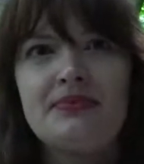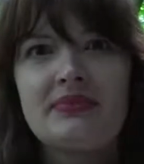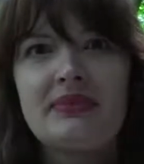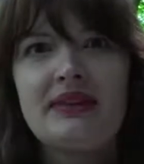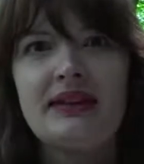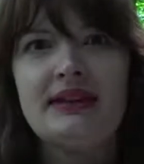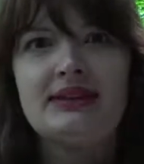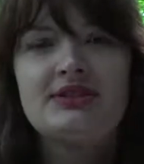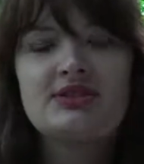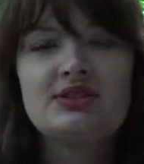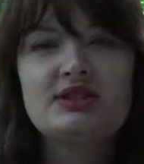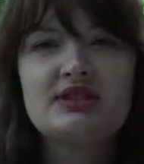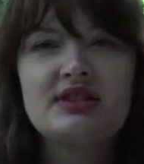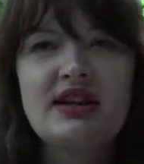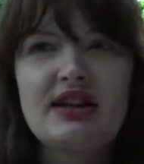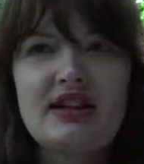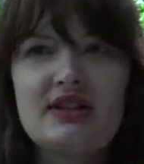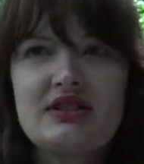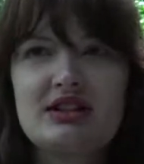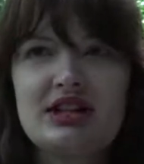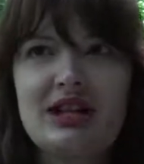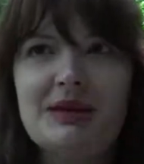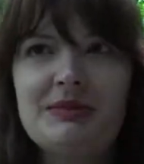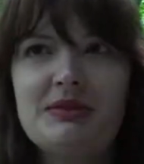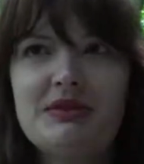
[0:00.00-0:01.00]
It's just kind of
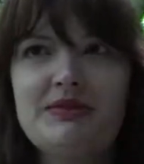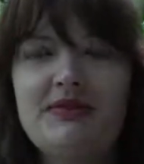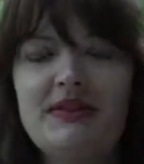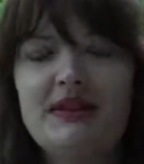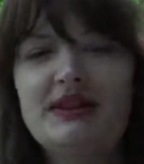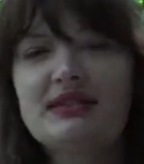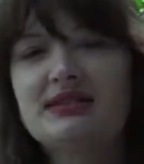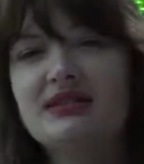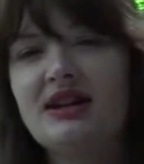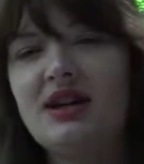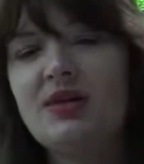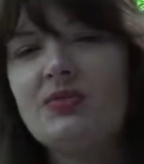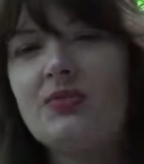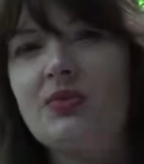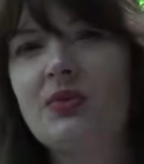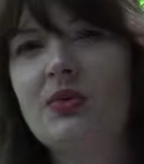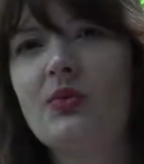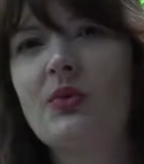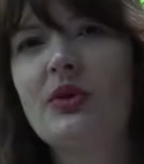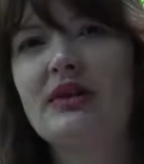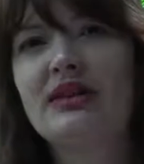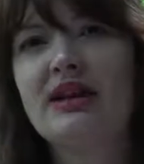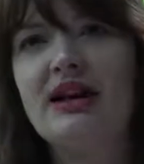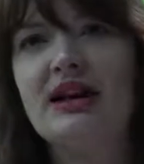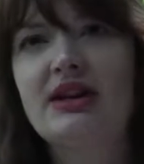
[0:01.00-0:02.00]
to keep the figures up. And
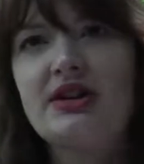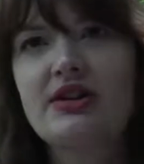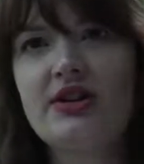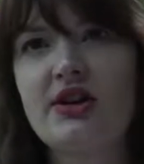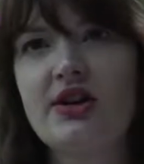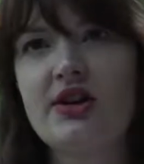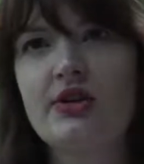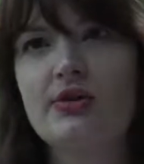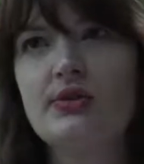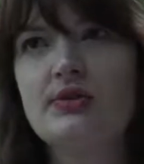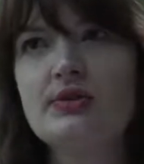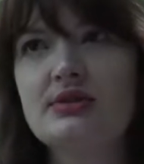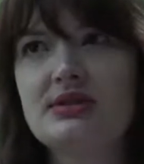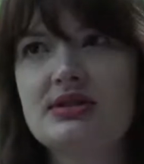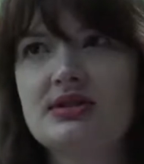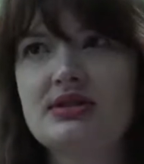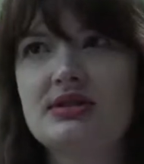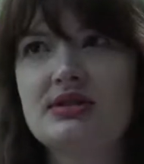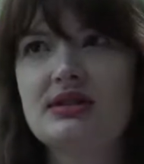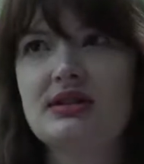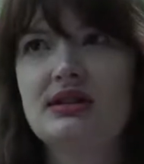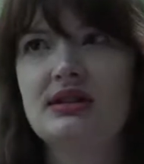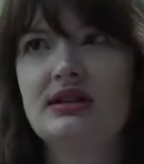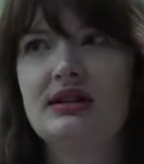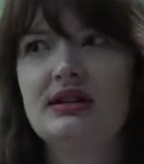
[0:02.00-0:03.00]
when that goes,
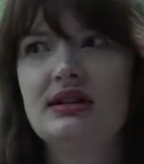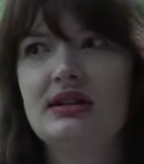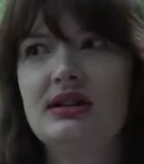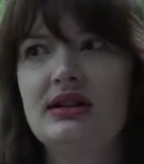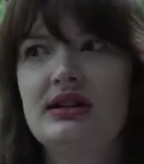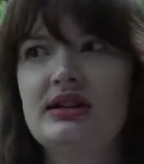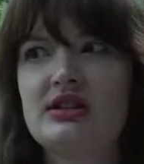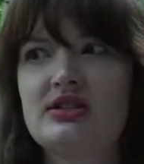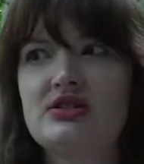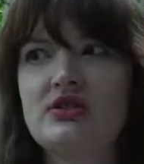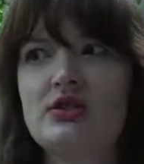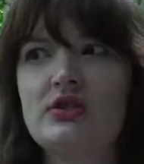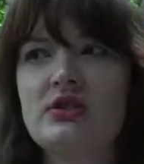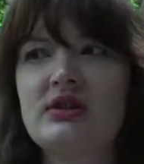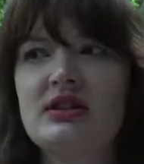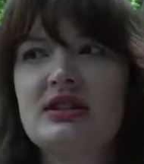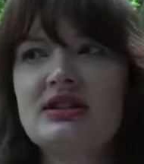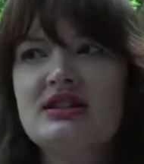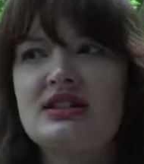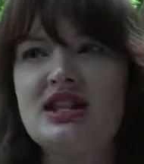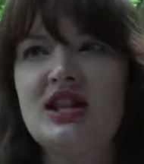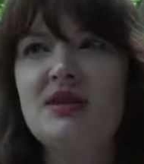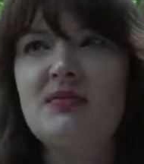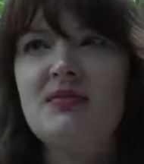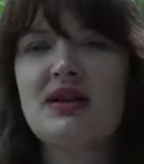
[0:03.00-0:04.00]
and it's not going to
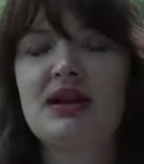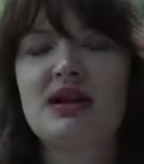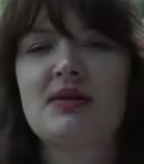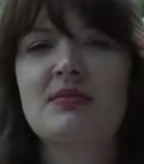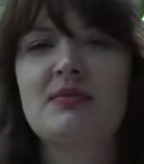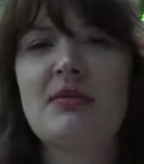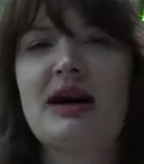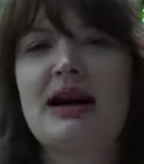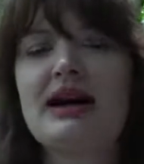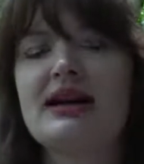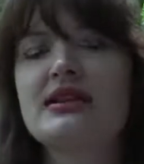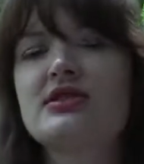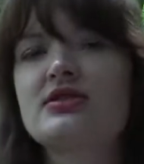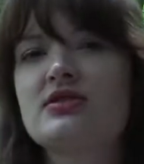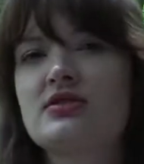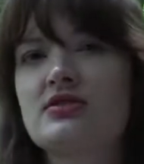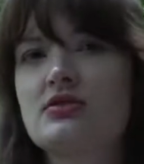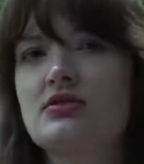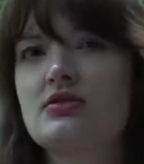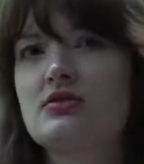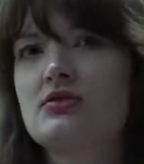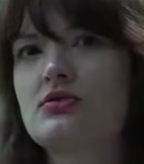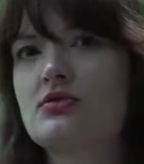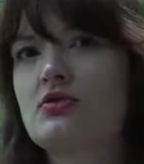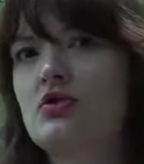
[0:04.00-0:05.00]
seem like
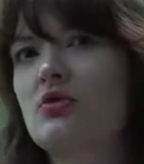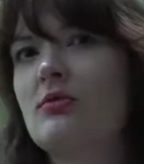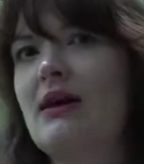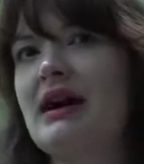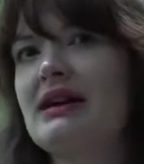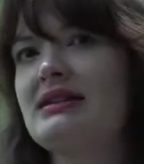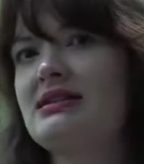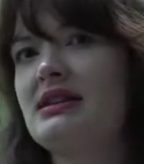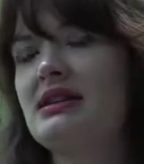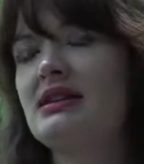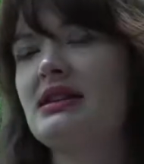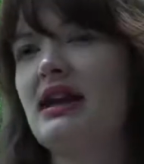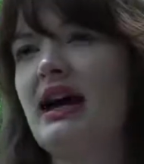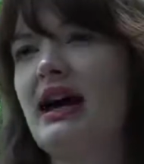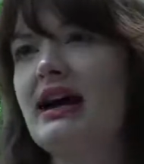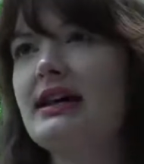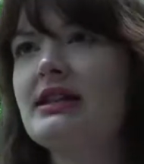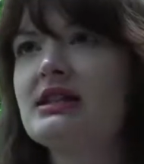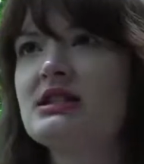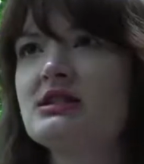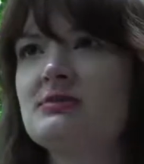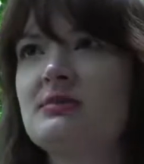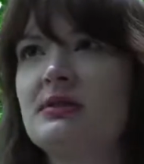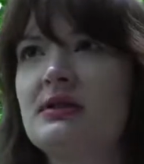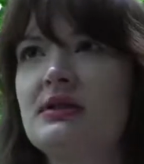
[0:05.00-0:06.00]
mass traumatic
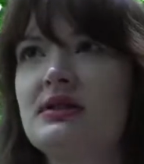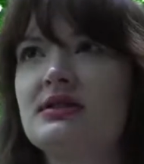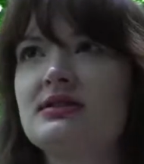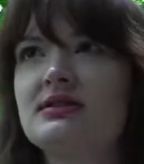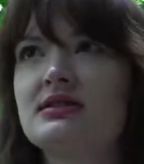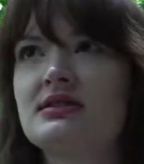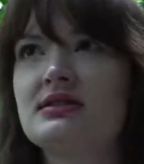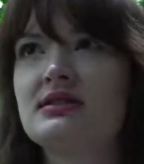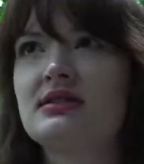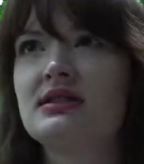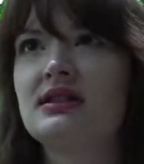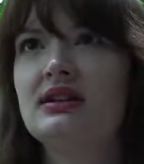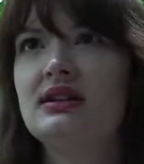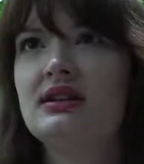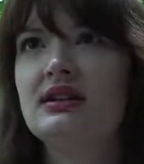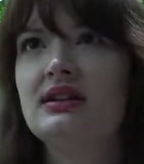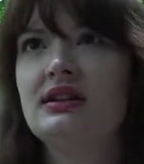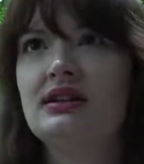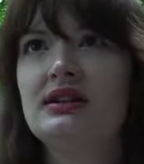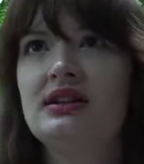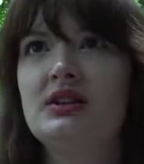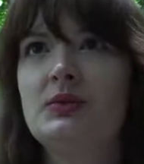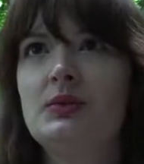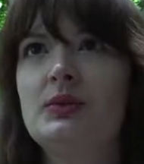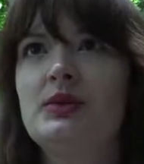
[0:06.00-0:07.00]
deaths because
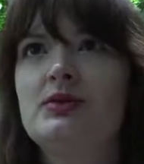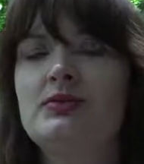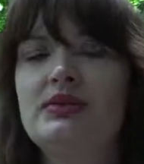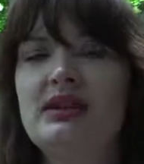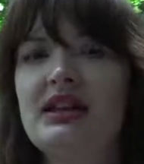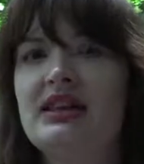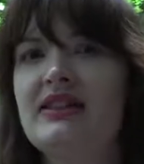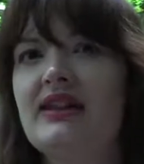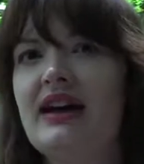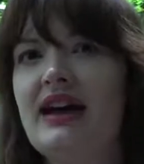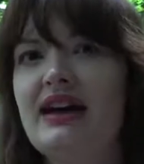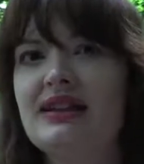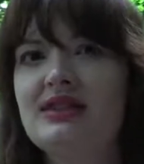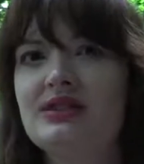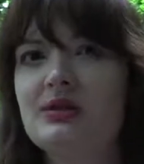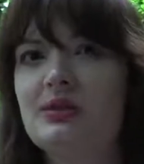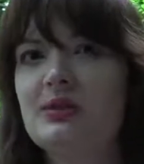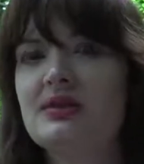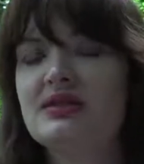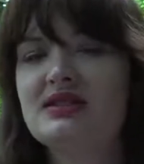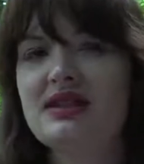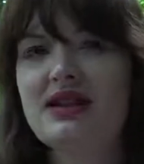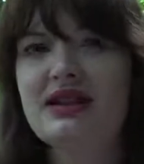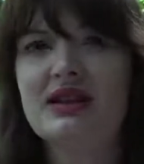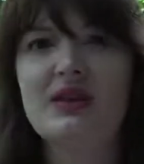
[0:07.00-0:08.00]
they weren't really there to
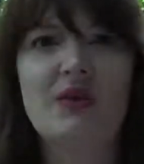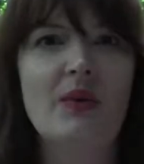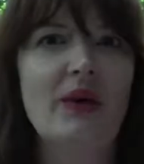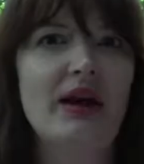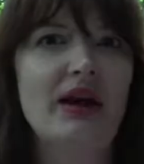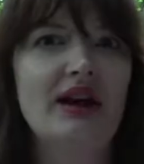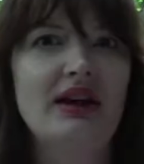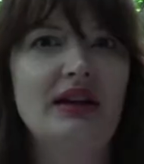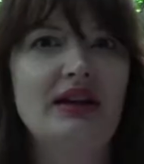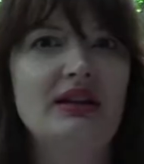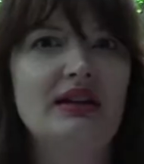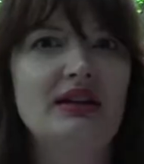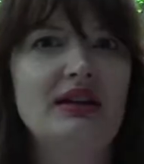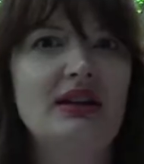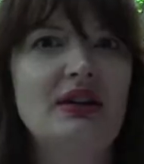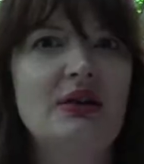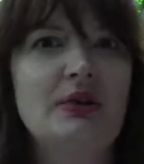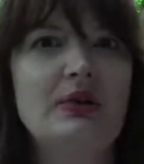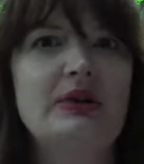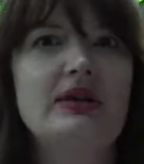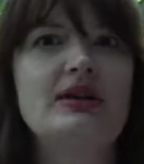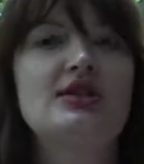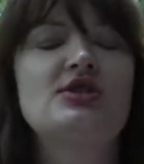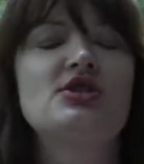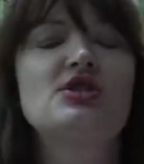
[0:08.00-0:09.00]
us anyway, you know,
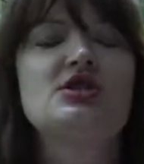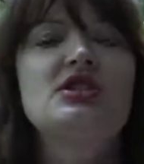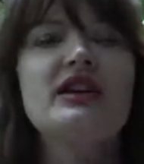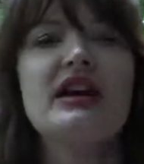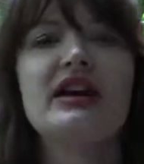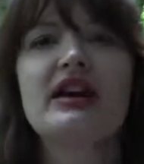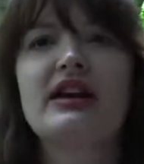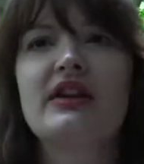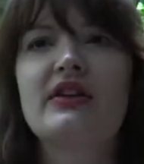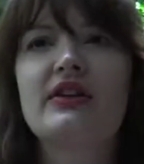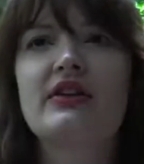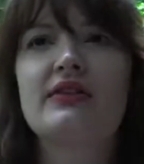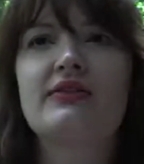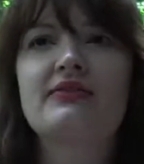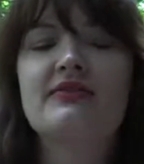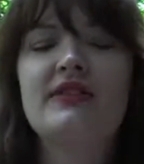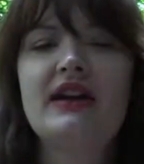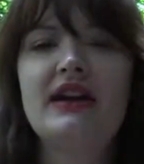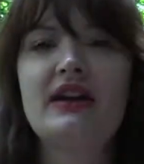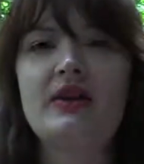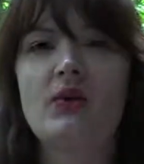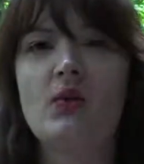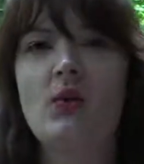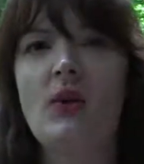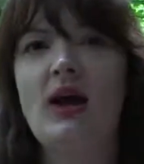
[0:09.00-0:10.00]
and it's just kind of going to
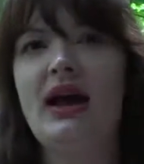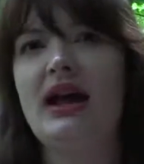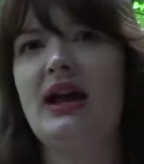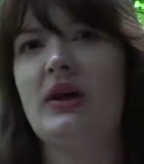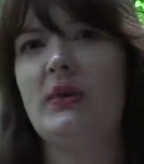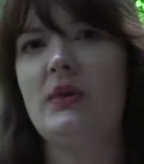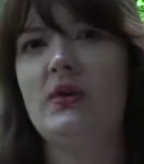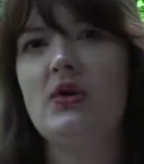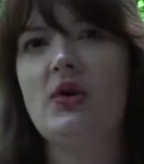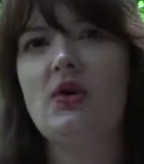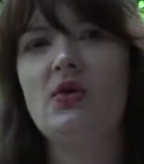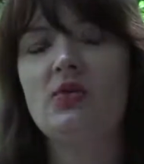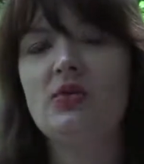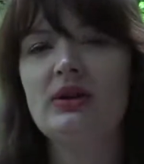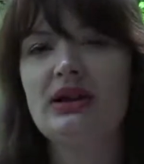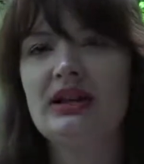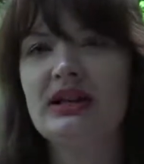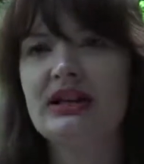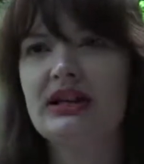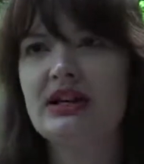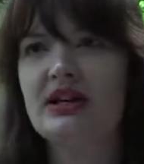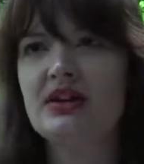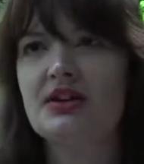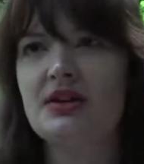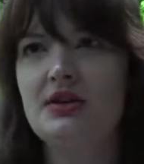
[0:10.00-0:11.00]
fade away. We're not really
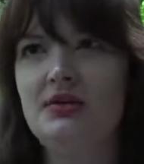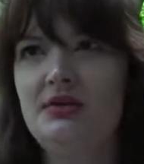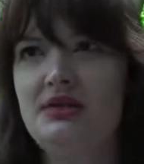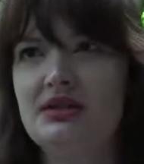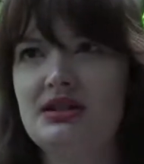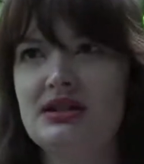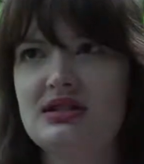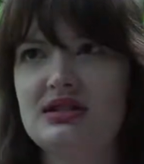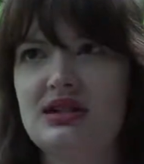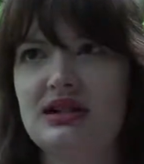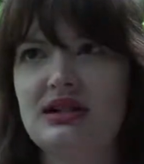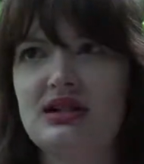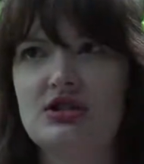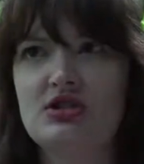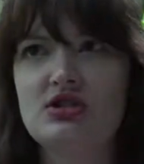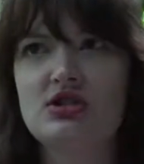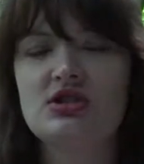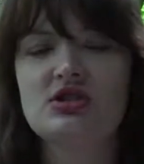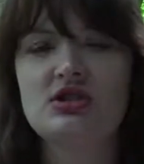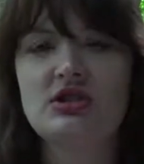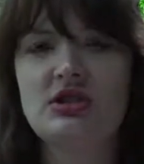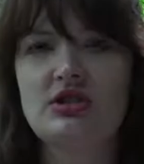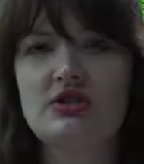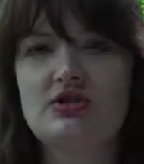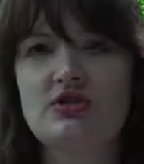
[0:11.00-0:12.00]
going to notice it. It's just
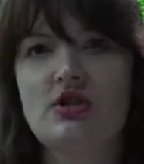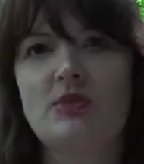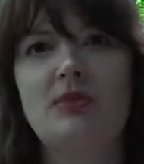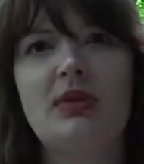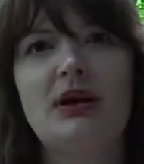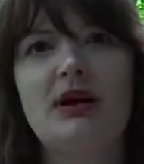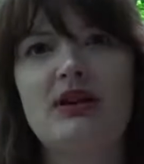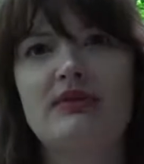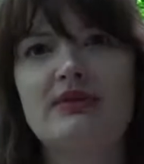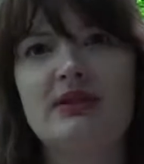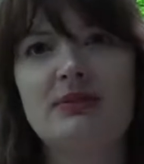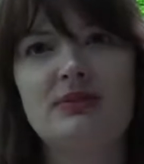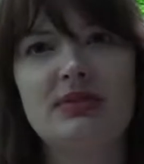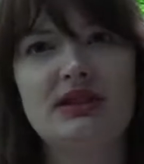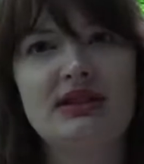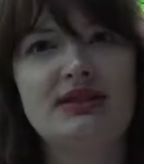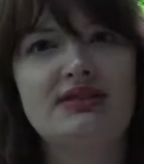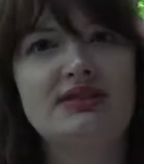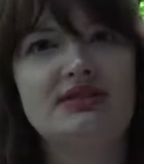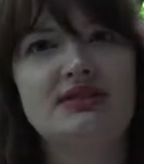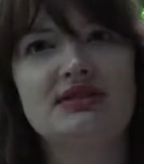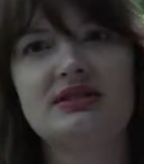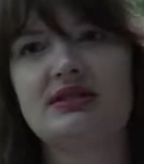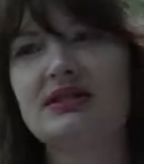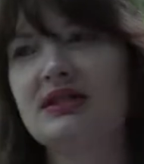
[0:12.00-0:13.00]
going to drop out of our belief
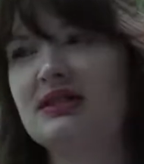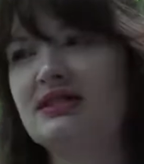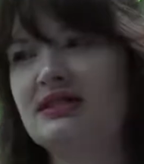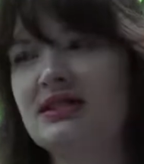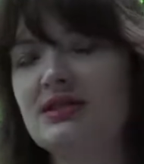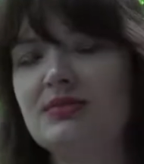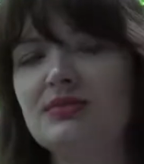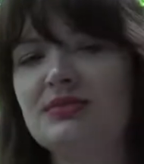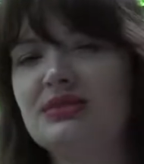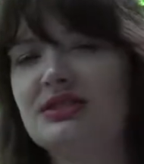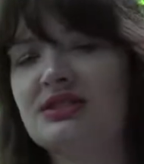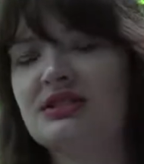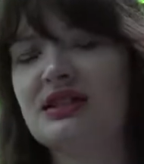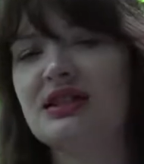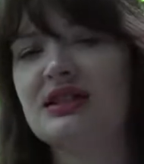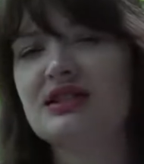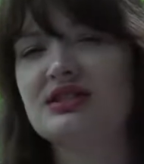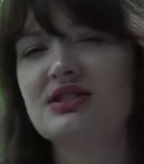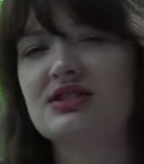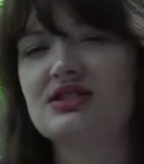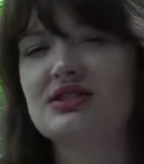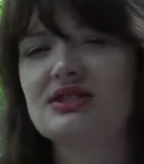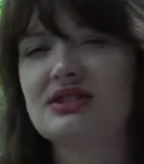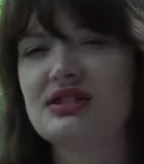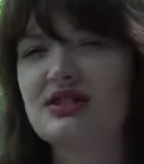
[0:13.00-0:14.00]
systems and it's
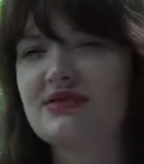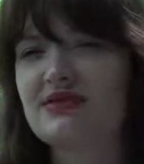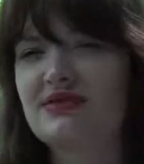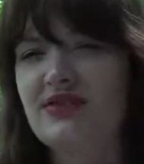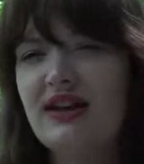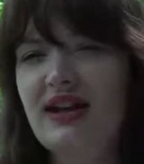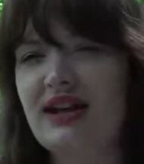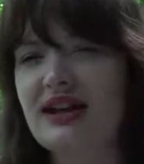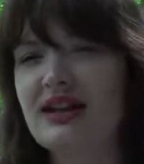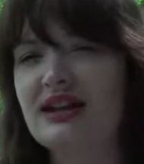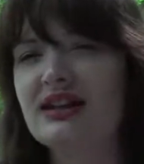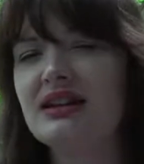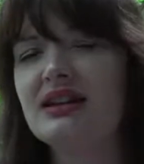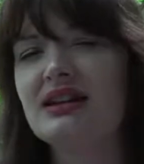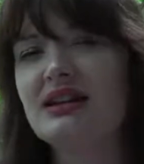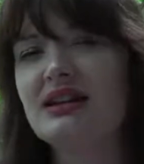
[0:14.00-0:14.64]
just going to fade.